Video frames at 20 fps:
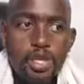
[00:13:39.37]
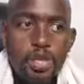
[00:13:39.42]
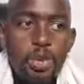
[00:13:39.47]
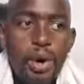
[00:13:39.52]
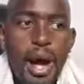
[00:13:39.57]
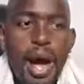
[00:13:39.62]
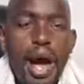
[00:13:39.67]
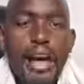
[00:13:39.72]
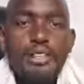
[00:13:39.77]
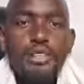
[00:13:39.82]

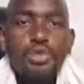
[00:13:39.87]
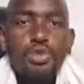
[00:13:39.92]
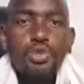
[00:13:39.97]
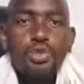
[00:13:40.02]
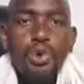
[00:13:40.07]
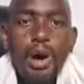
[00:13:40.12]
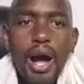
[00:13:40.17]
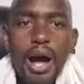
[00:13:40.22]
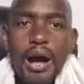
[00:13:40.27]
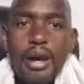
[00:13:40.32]
So as
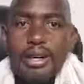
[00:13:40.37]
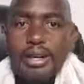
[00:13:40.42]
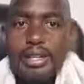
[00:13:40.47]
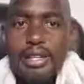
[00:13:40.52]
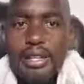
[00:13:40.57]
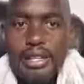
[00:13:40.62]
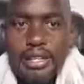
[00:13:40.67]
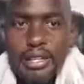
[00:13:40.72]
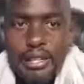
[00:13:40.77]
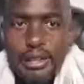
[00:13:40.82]
you are
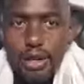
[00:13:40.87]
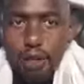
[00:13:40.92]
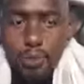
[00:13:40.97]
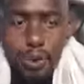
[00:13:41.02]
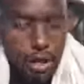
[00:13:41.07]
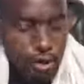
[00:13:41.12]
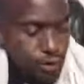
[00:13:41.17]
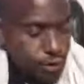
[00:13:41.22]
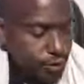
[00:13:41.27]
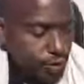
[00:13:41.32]
reading the
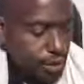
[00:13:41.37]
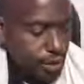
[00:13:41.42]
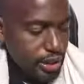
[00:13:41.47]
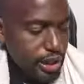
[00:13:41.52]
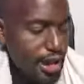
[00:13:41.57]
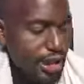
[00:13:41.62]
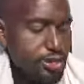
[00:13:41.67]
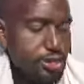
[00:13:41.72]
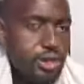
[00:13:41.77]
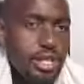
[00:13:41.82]
word of
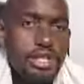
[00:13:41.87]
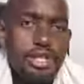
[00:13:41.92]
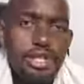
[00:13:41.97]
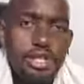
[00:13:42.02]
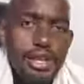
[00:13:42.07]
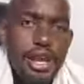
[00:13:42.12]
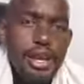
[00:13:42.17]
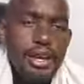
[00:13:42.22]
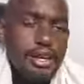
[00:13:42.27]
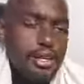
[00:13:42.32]
God, as you are
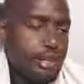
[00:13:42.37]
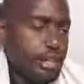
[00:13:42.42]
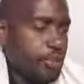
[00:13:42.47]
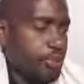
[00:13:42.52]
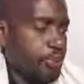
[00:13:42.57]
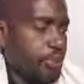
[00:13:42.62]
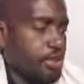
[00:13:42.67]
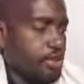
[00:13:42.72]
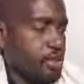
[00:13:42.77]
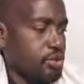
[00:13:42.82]
staying in the
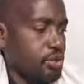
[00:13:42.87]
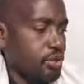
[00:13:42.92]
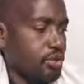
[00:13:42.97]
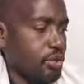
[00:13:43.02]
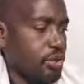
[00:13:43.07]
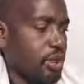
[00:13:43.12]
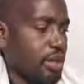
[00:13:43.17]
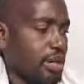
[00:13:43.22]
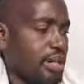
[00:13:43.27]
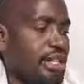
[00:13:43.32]
presence
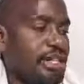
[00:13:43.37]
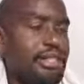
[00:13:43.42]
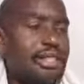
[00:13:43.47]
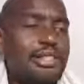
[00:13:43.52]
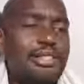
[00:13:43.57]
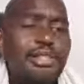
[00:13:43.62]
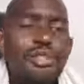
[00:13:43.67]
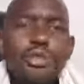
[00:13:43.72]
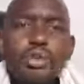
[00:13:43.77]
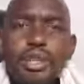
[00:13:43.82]
of God, it
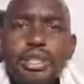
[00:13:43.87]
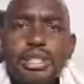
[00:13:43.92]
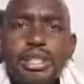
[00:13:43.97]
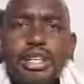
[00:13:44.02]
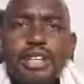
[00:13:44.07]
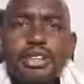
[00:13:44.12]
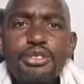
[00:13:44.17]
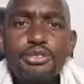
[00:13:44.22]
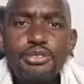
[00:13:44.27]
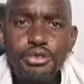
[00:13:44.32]
is
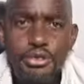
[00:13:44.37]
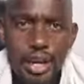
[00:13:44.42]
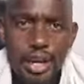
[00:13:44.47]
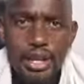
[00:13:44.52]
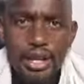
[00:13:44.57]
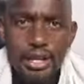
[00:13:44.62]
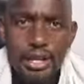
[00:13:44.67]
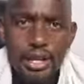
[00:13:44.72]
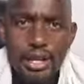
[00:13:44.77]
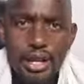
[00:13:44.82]
not in
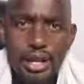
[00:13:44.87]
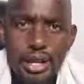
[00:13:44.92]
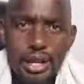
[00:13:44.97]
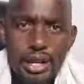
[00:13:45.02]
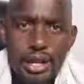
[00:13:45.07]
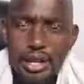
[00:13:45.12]
vain.